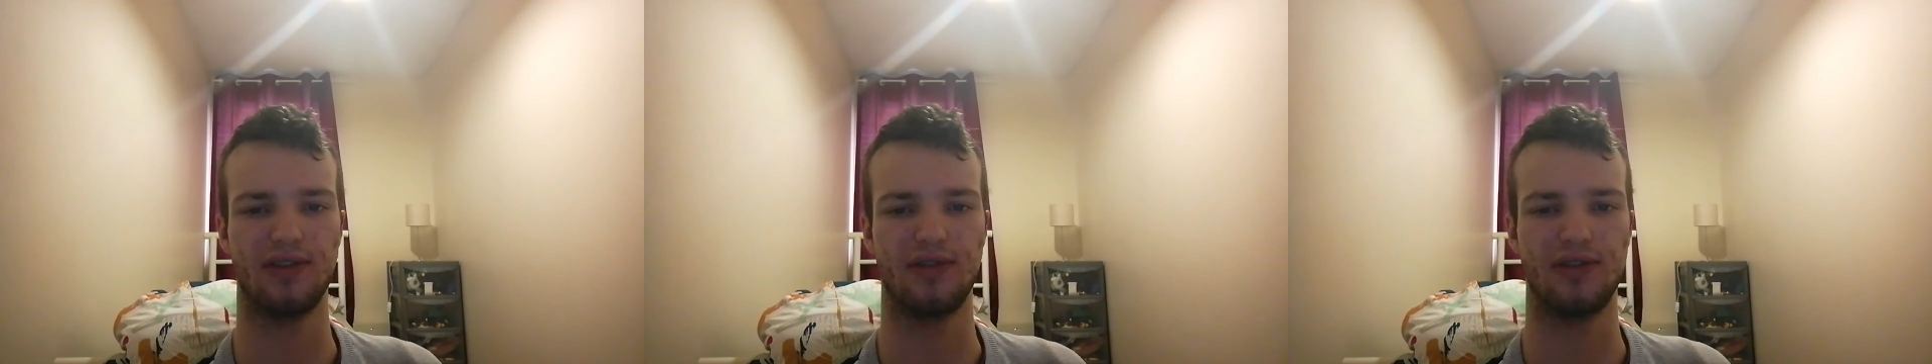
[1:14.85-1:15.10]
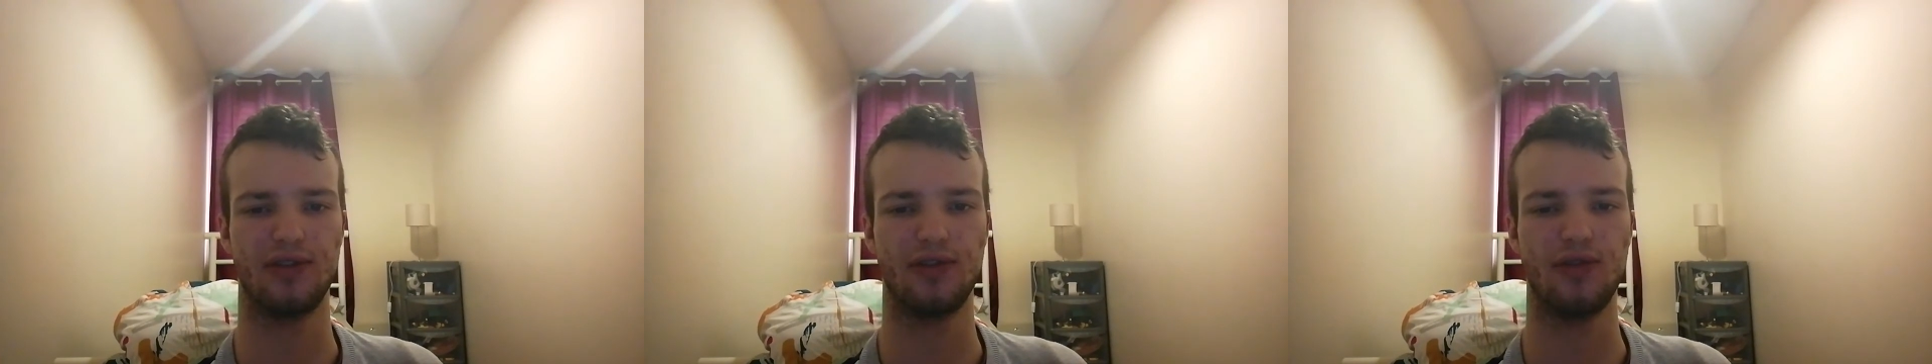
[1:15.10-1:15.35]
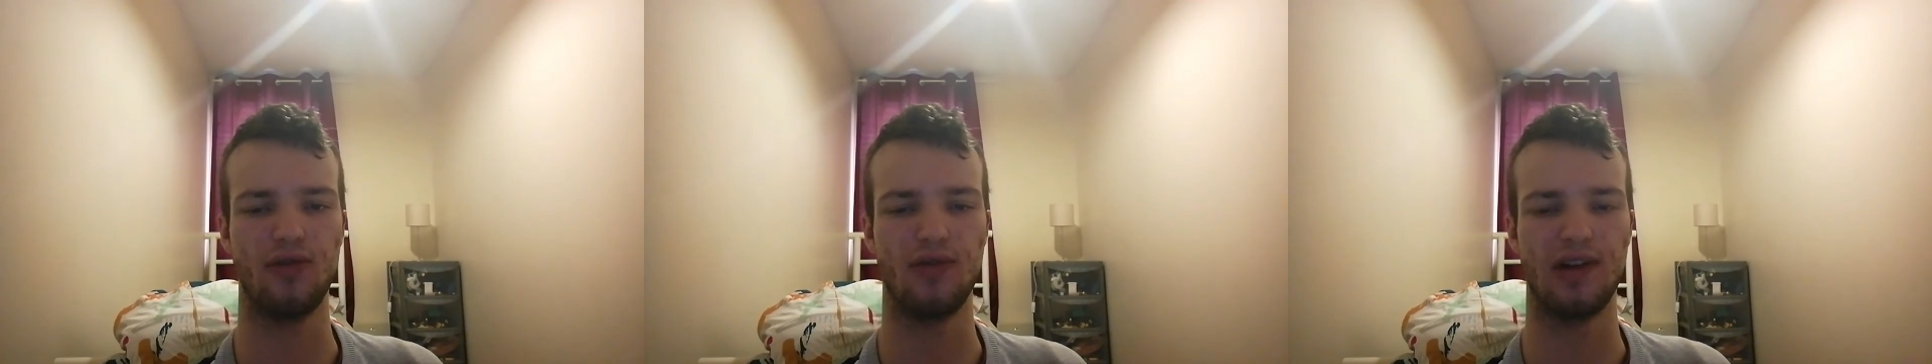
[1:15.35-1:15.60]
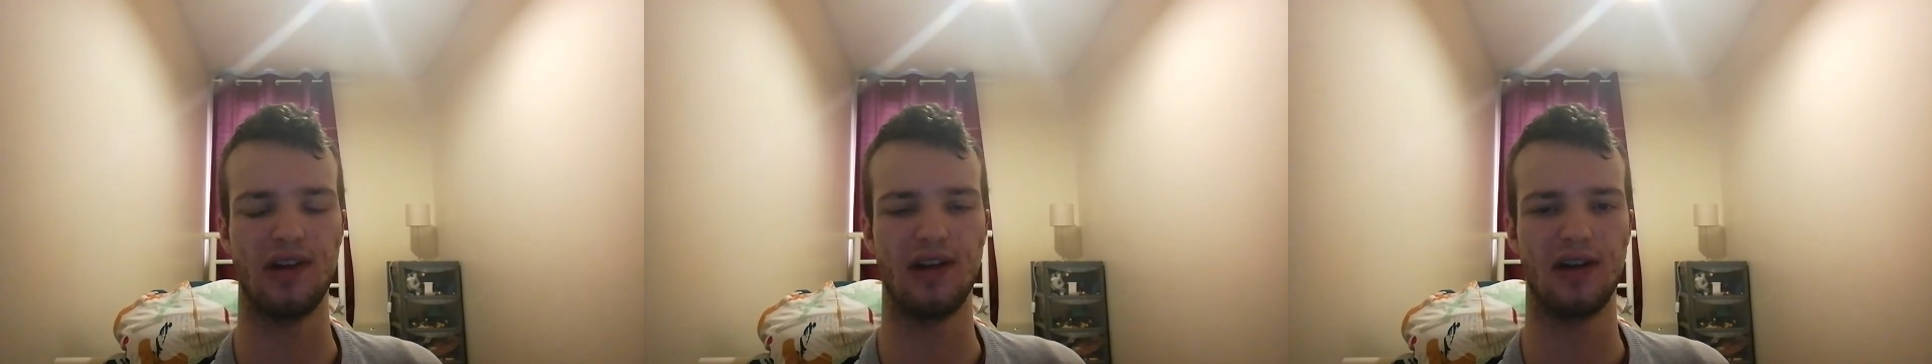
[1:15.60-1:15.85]
and soup,
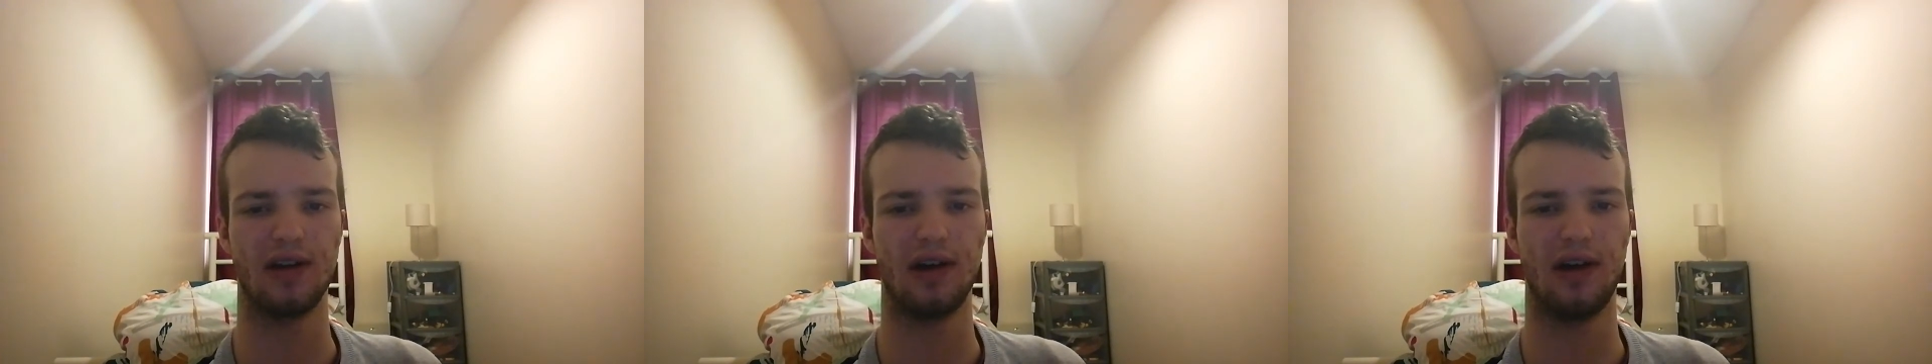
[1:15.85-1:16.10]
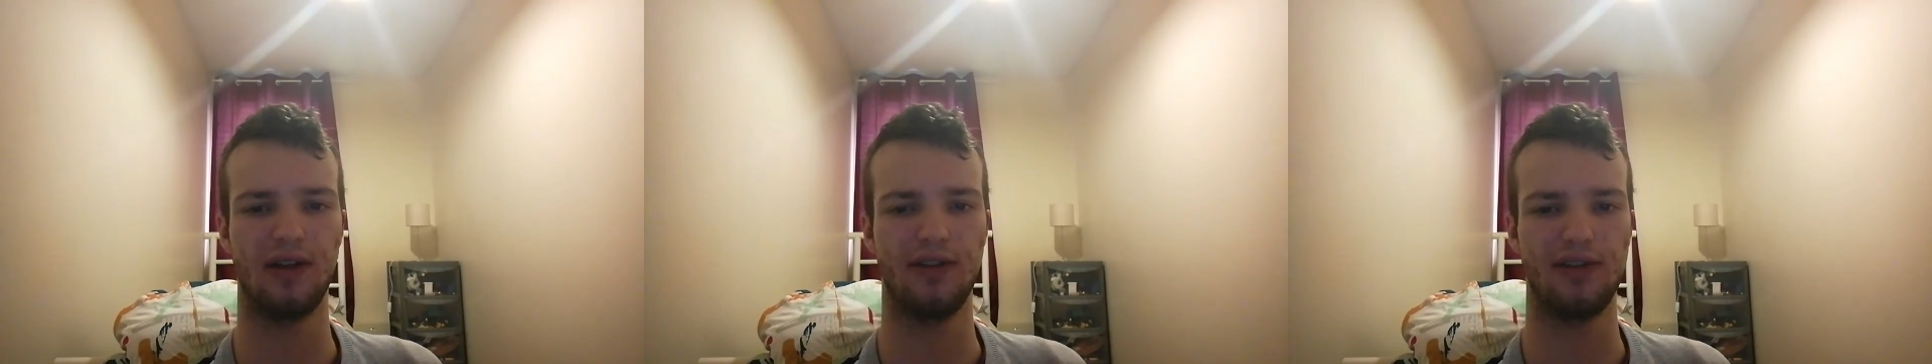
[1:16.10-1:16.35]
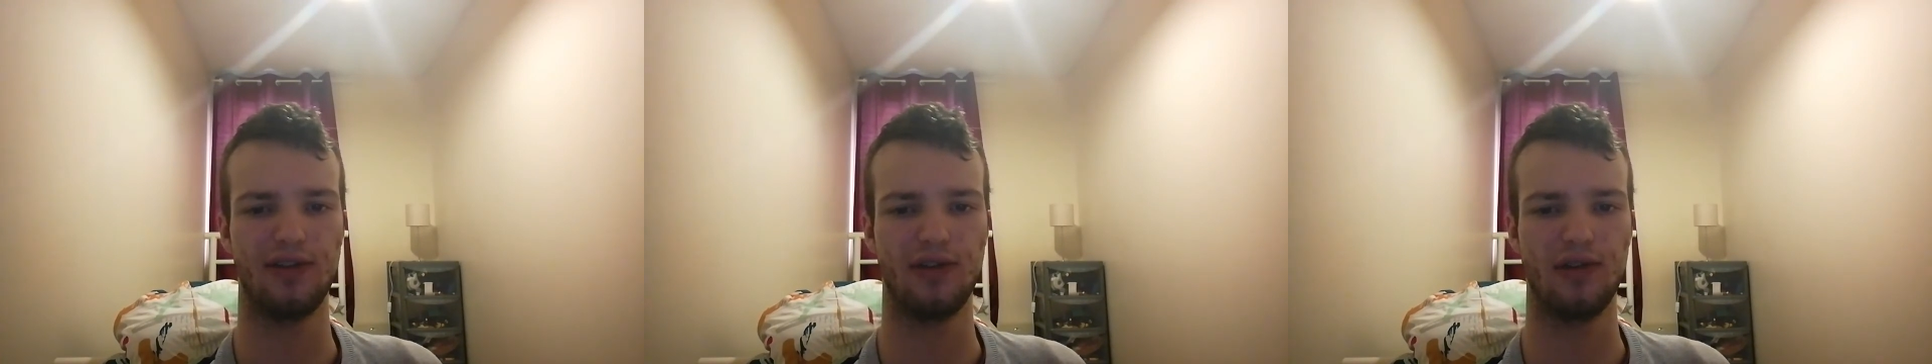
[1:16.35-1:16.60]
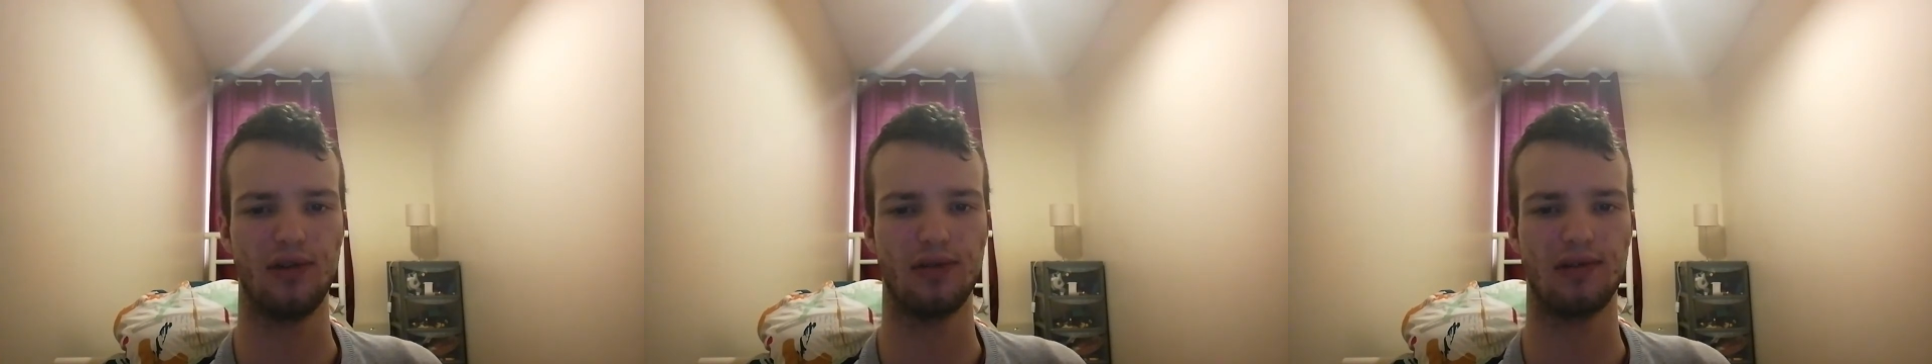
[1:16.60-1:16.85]
hot
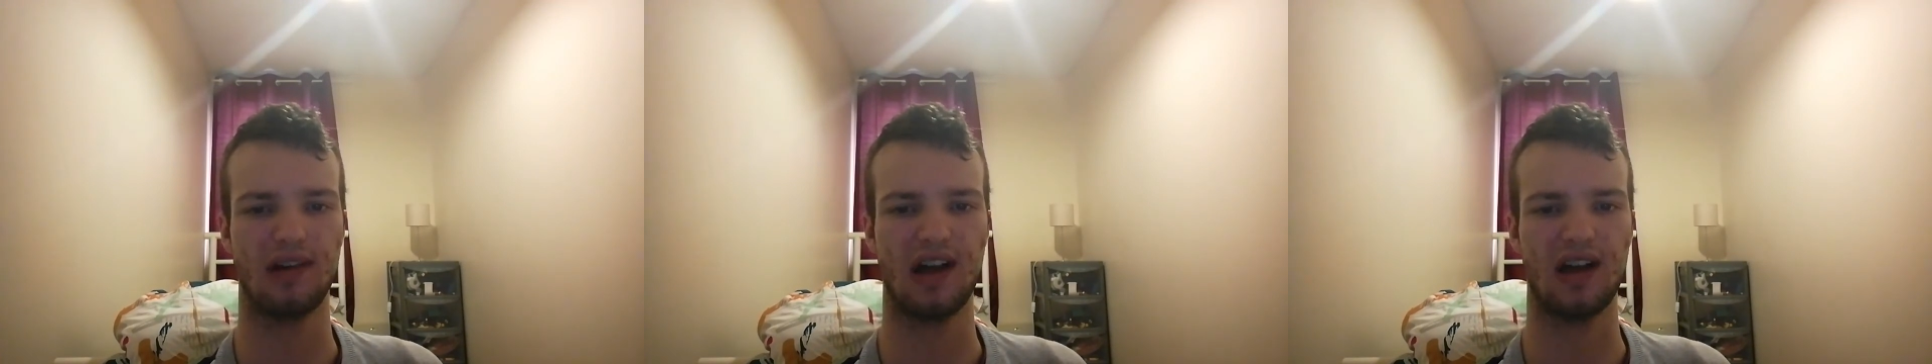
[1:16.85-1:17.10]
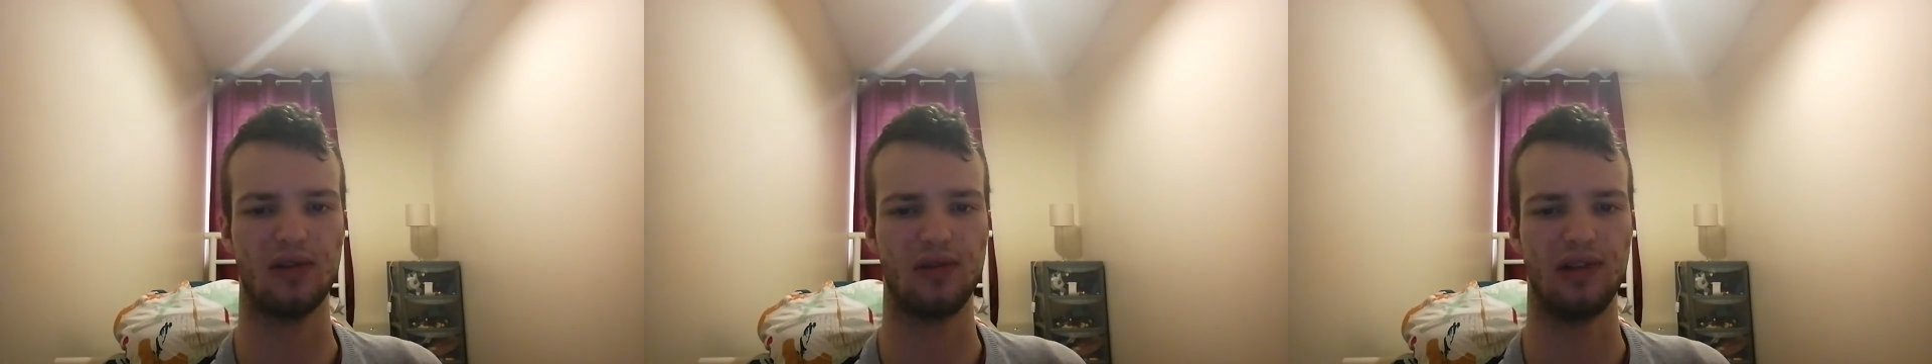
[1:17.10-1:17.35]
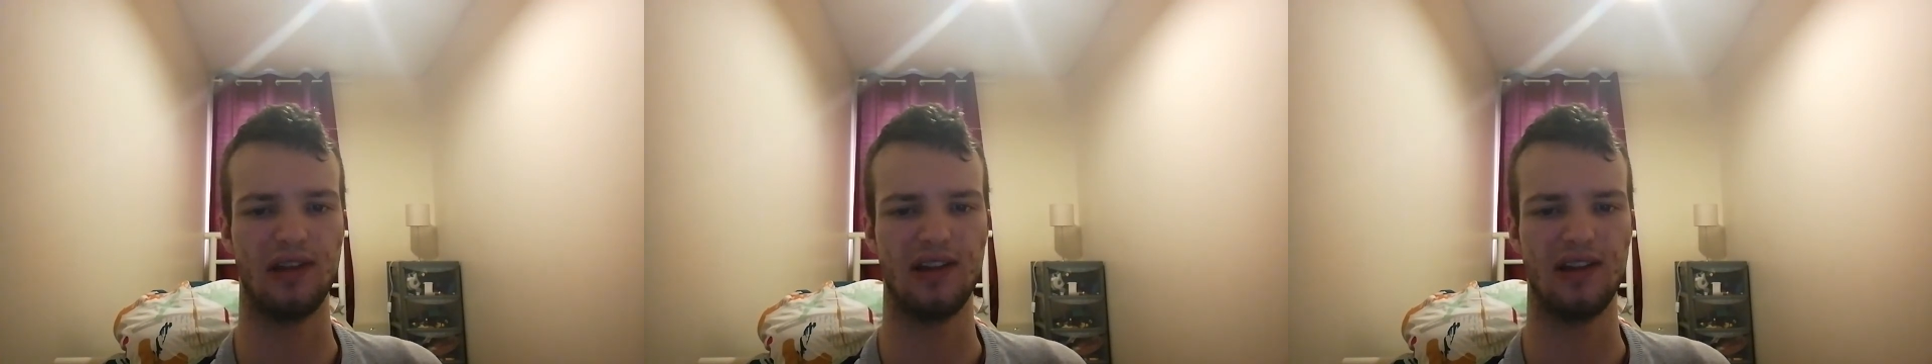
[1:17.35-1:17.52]
soup, well,